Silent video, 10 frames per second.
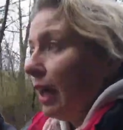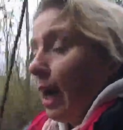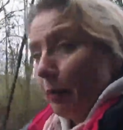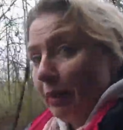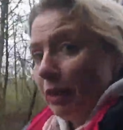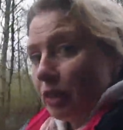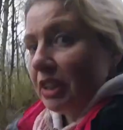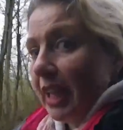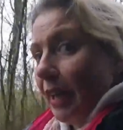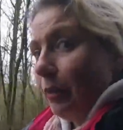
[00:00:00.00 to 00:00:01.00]
how it looks
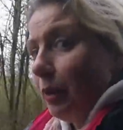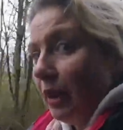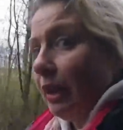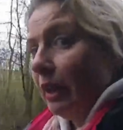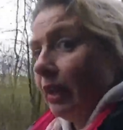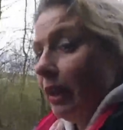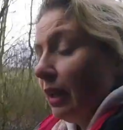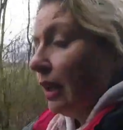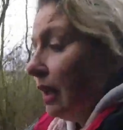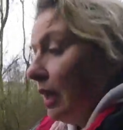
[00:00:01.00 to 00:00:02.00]
now
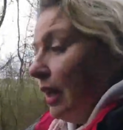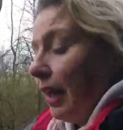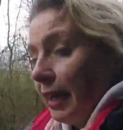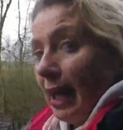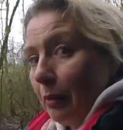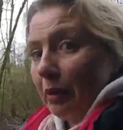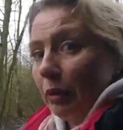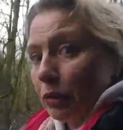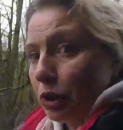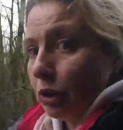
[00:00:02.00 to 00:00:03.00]
and how it
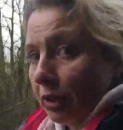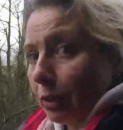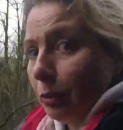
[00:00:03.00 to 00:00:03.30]
looked during the